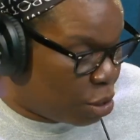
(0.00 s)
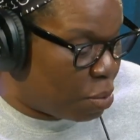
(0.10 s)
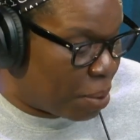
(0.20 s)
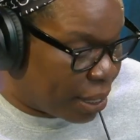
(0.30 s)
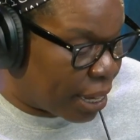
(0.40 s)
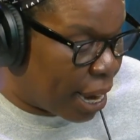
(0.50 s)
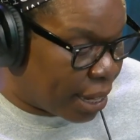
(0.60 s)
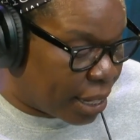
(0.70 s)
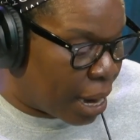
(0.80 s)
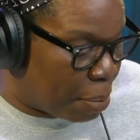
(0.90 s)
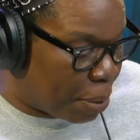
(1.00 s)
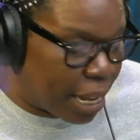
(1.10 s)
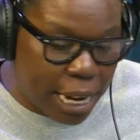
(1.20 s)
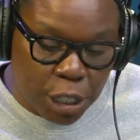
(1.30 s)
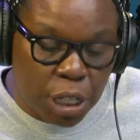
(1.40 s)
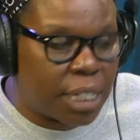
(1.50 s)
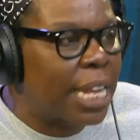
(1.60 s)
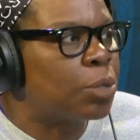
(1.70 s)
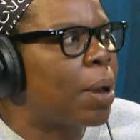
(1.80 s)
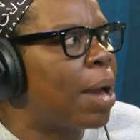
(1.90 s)
too. My dad did not play that shit.
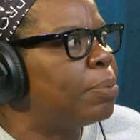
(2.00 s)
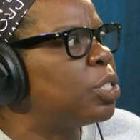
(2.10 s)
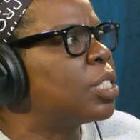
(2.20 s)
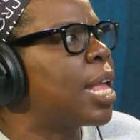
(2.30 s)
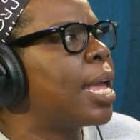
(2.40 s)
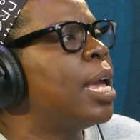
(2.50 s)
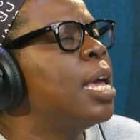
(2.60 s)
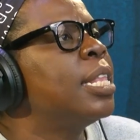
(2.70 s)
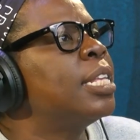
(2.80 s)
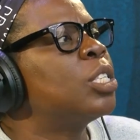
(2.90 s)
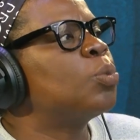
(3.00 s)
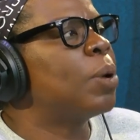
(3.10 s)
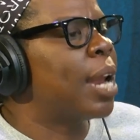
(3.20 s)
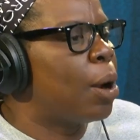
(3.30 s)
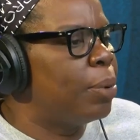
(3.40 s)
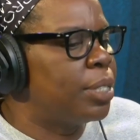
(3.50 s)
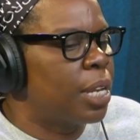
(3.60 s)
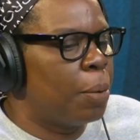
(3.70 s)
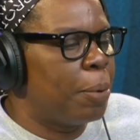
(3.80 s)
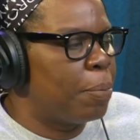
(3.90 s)
That's why I was just like, this is what I always
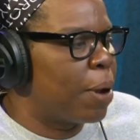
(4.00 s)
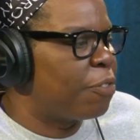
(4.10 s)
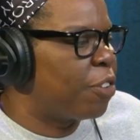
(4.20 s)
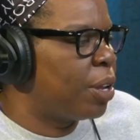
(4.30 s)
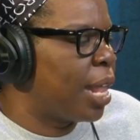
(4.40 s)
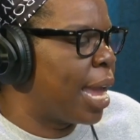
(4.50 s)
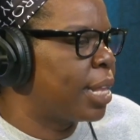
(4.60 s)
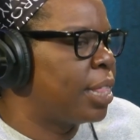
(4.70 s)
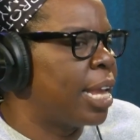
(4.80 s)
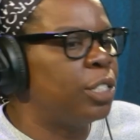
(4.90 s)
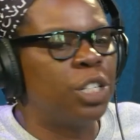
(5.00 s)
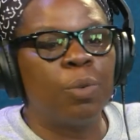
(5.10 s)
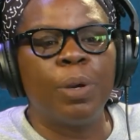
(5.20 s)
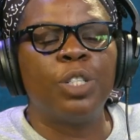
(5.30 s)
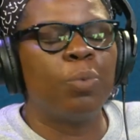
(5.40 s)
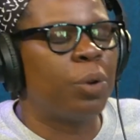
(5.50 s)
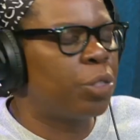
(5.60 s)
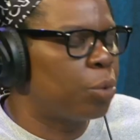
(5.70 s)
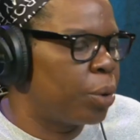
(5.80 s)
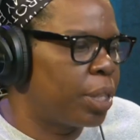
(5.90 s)
tell people. I feel like their generation
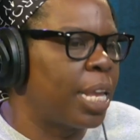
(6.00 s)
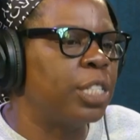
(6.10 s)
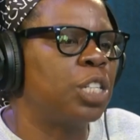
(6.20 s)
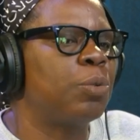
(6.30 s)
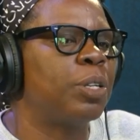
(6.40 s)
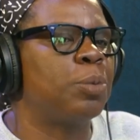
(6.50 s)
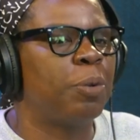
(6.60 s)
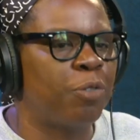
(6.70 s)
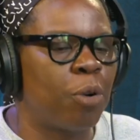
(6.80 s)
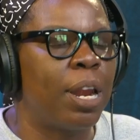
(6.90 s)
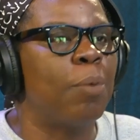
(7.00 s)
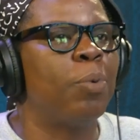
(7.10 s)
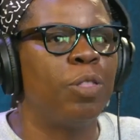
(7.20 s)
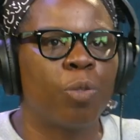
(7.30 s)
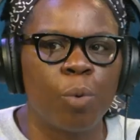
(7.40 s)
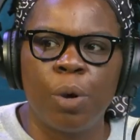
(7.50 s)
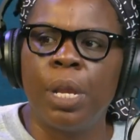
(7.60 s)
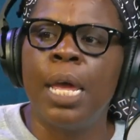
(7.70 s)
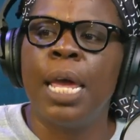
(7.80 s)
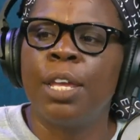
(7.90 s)
went through it. Their generation before that went through
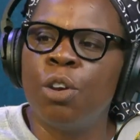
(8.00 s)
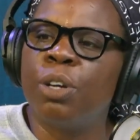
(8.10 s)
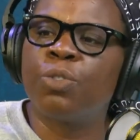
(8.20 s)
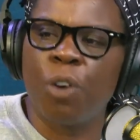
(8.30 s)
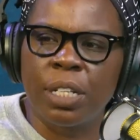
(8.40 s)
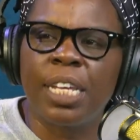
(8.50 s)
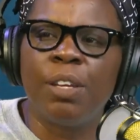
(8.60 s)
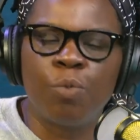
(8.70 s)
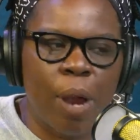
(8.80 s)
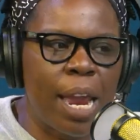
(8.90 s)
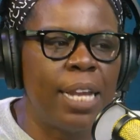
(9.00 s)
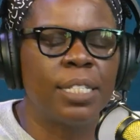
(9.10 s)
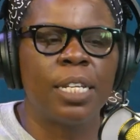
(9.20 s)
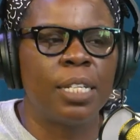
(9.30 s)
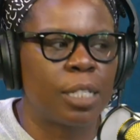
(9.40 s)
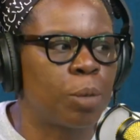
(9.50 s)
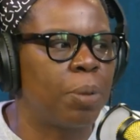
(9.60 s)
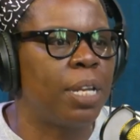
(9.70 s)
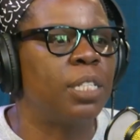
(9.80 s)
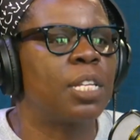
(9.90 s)
it. As far as getting raised and
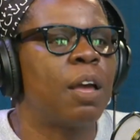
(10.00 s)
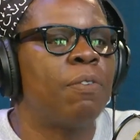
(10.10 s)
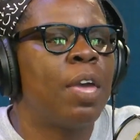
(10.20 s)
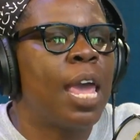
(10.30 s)
discipline and stuff.